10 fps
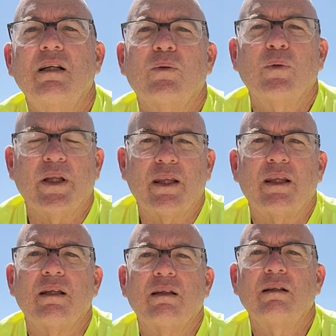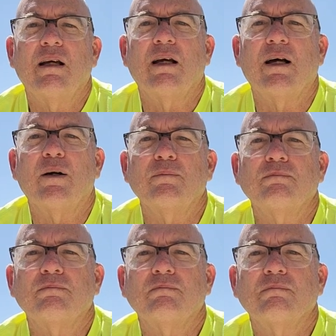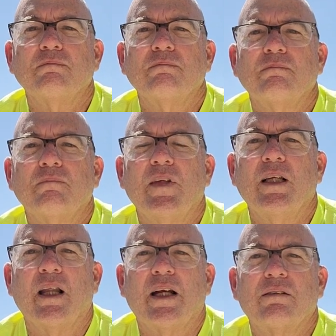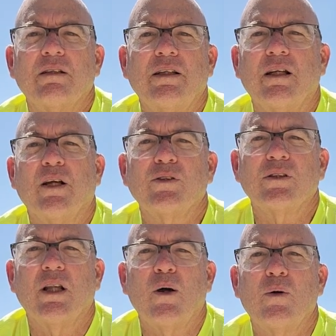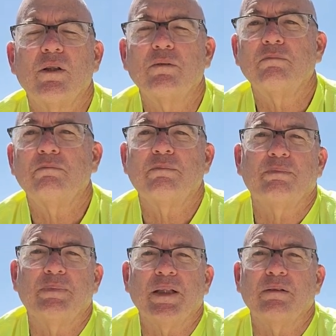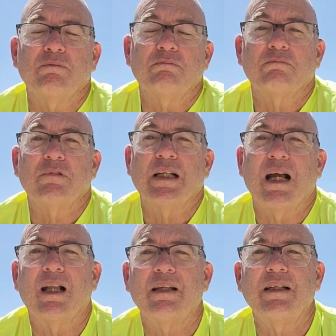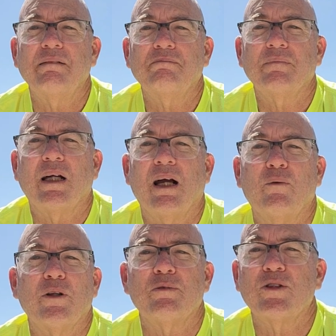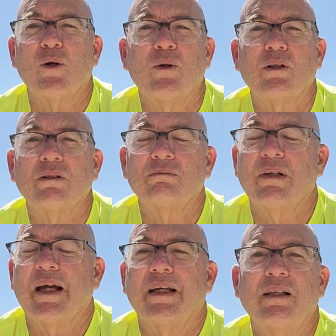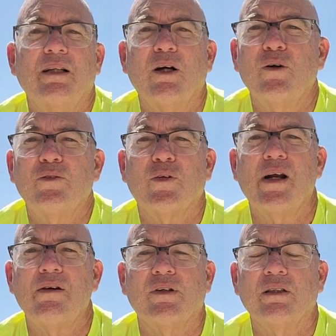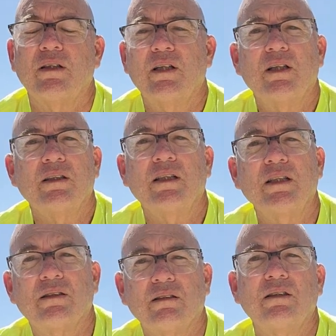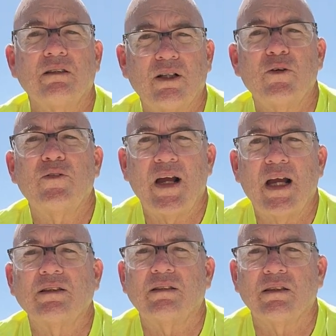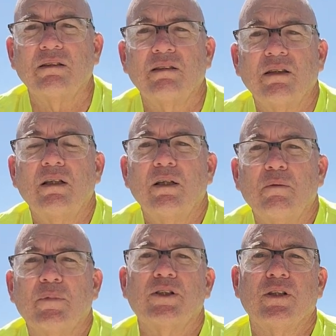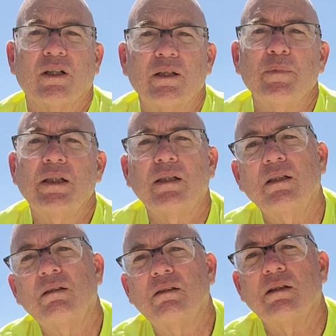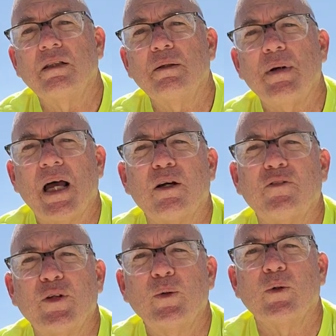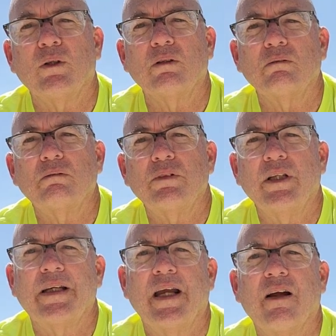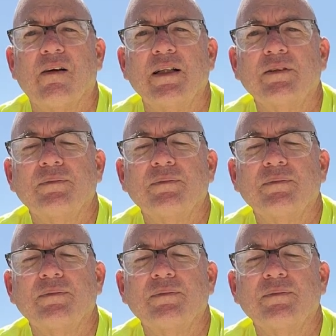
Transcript: With um, electric, you go slower, but in reality, uh, with solar, I can go forever. Diesel, you'll go faster, but you're limited to the amount of fuel you carry.